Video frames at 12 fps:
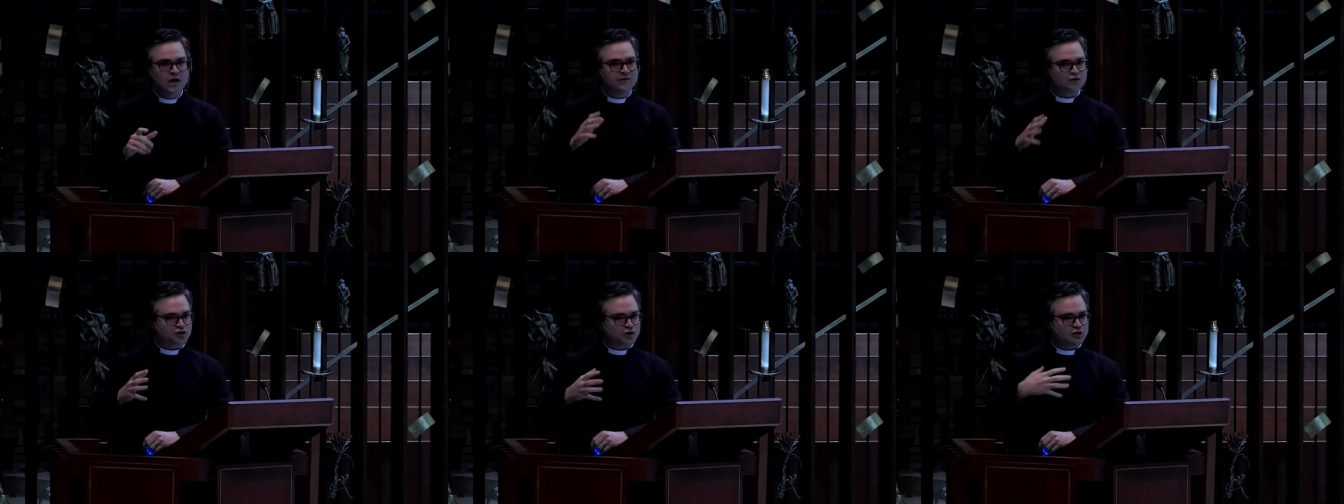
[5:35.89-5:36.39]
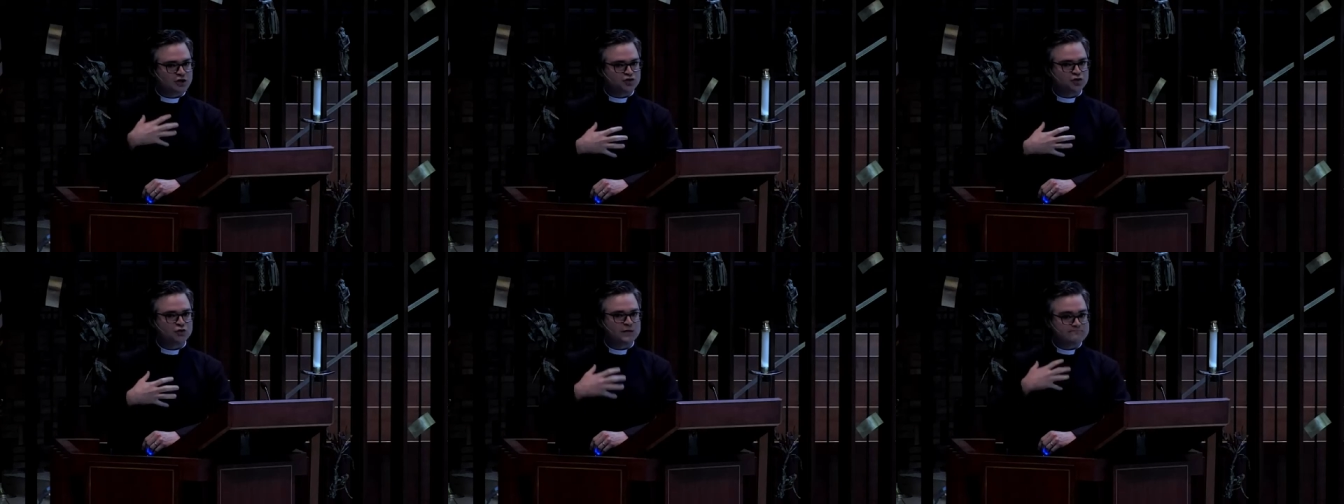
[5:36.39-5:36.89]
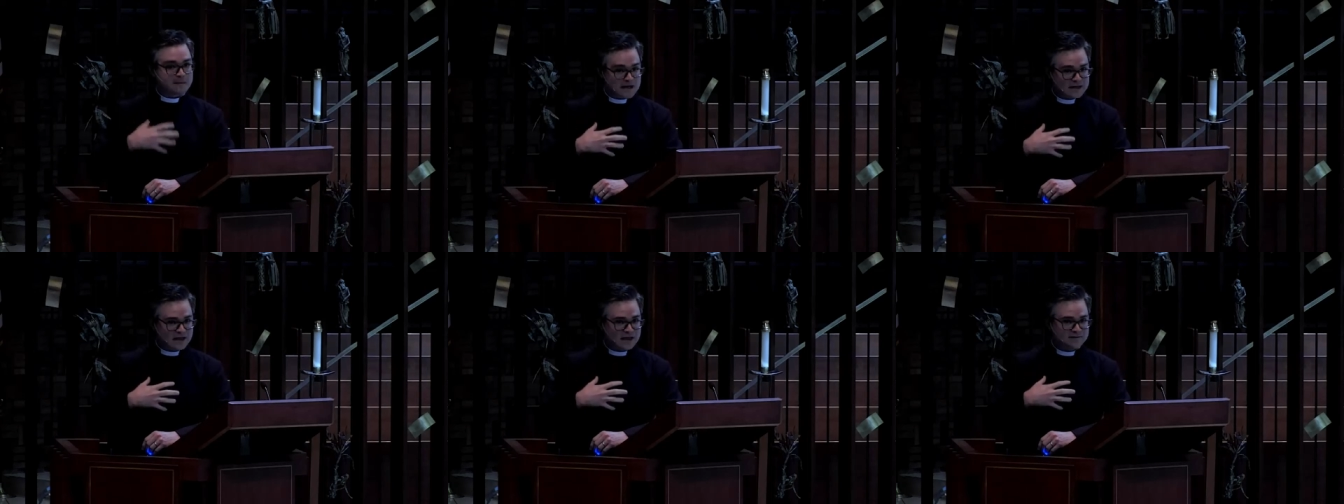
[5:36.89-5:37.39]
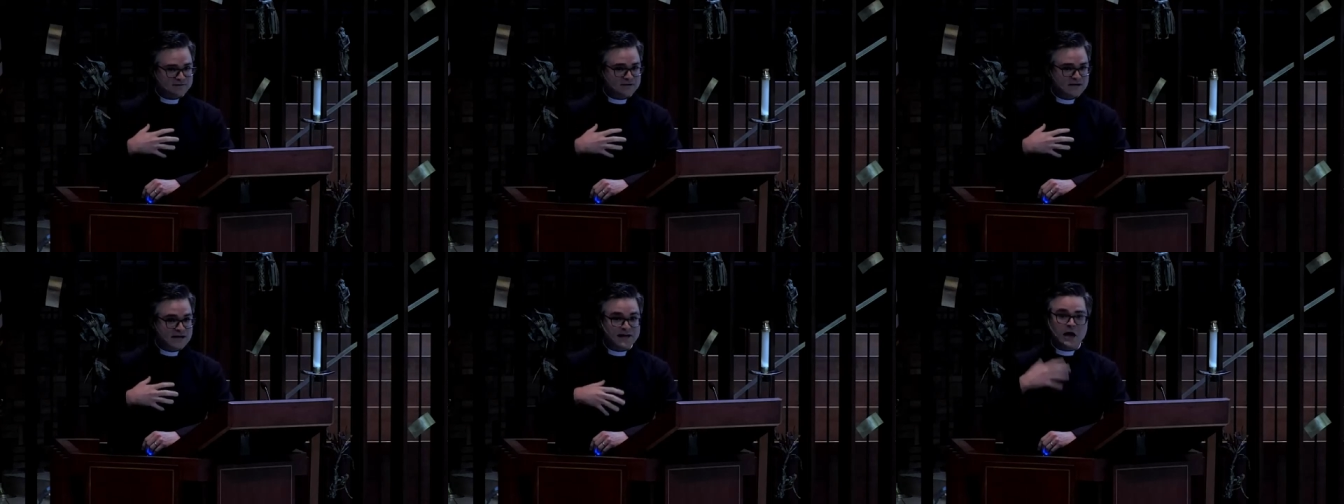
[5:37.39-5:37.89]
They're certainly true in my life,
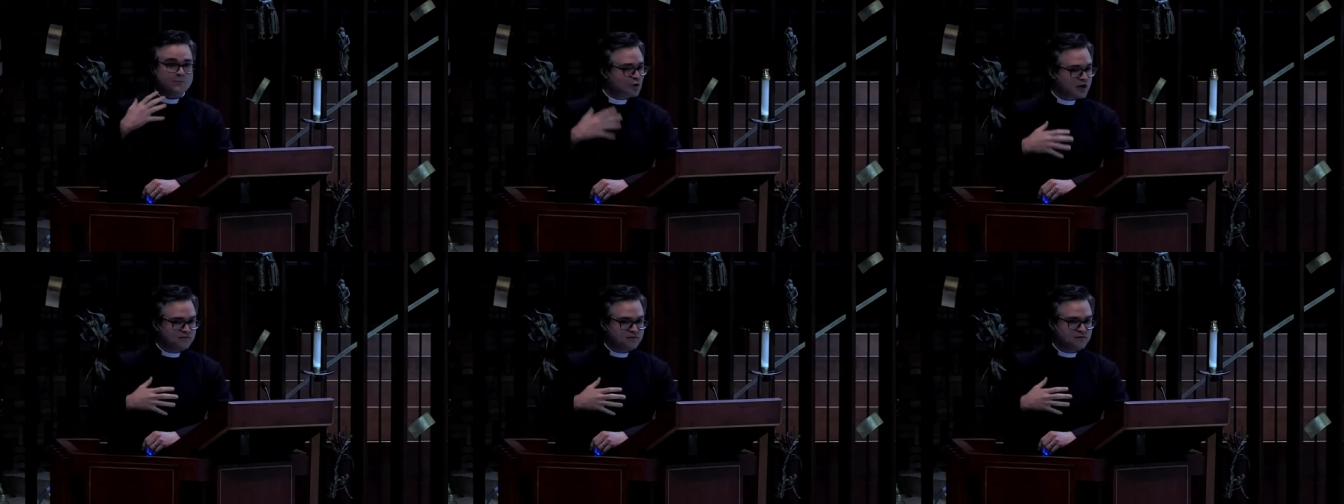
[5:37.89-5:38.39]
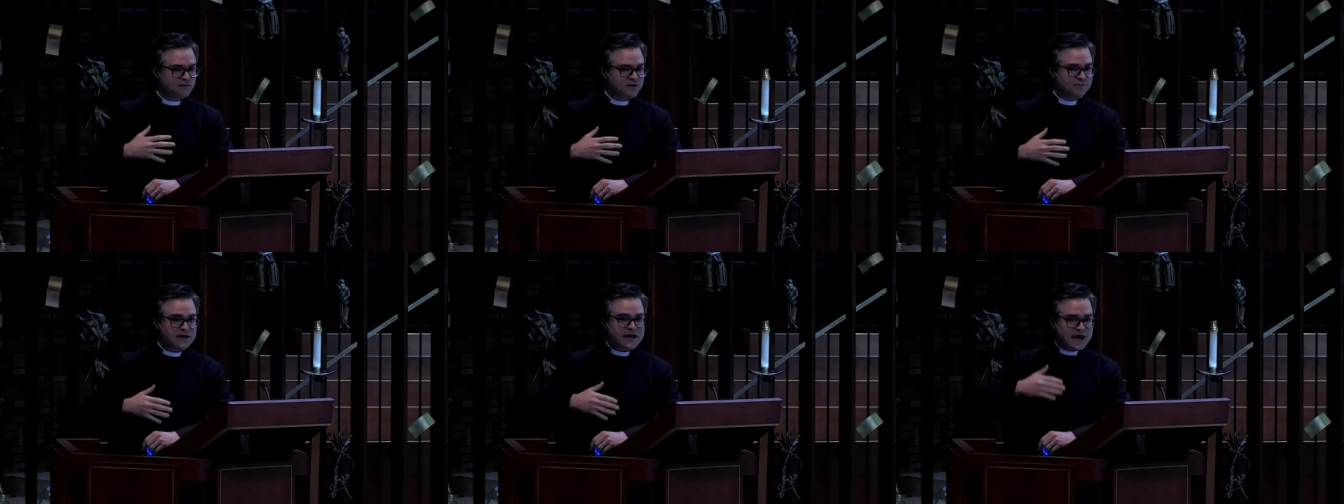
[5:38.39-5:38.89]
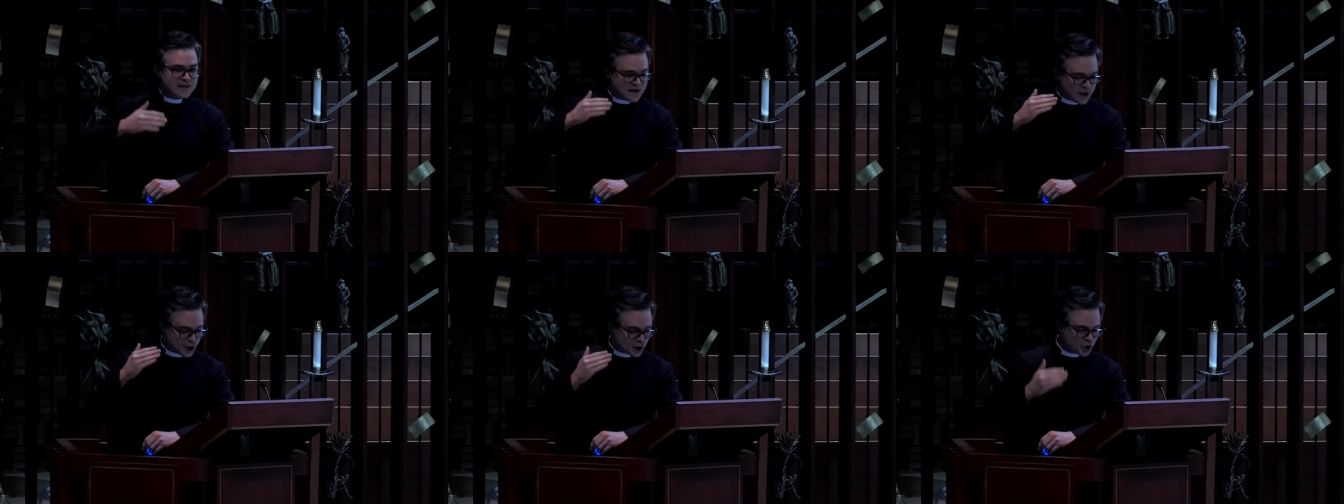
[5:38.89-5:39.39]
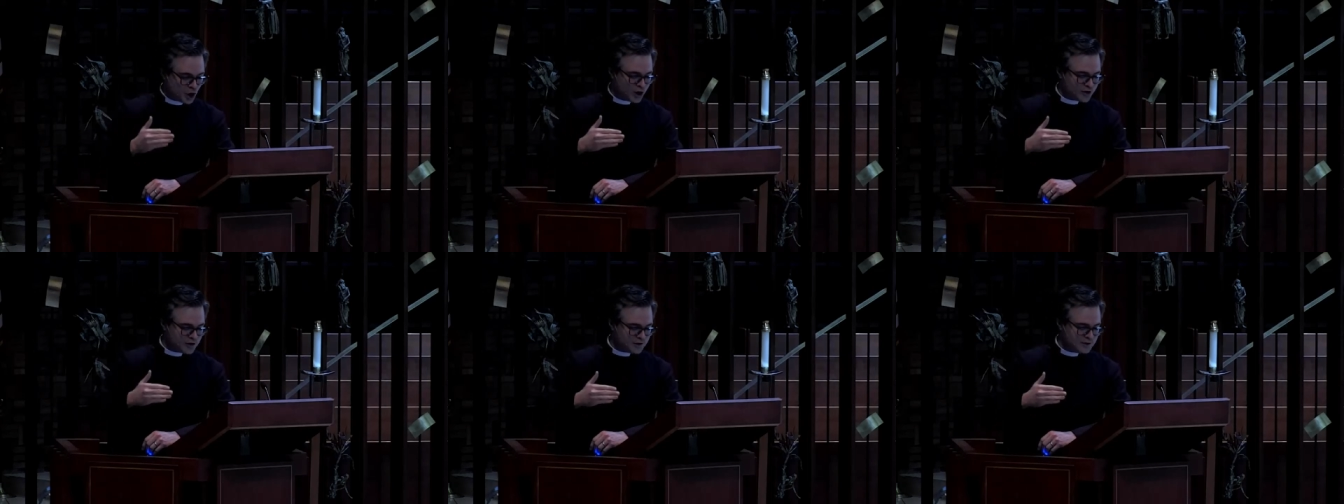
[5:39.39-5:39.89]
and I'm grateful for them, and they are
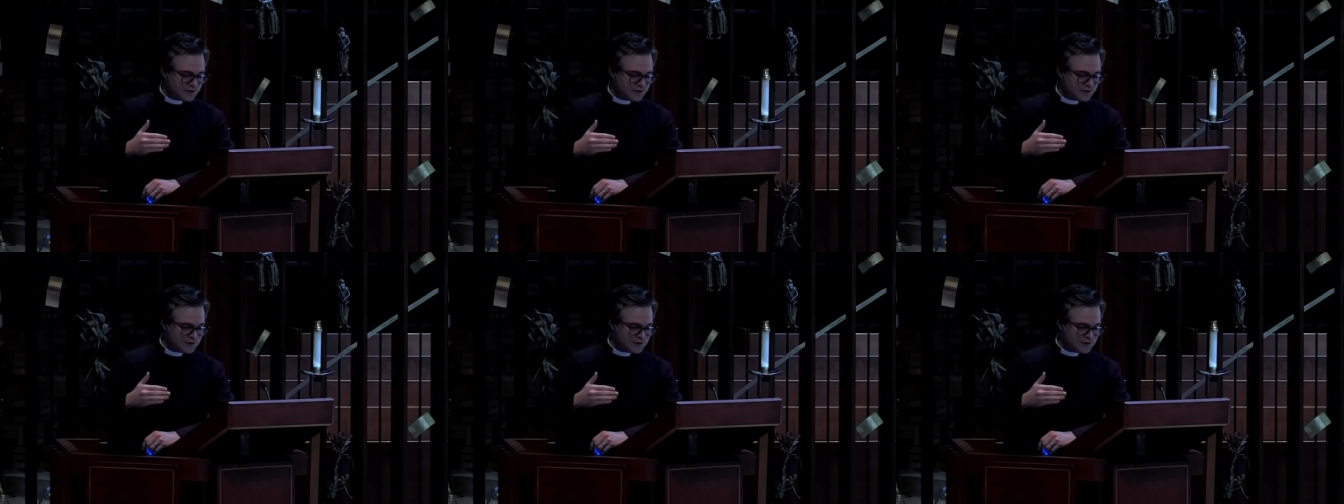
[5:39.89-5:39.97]
good.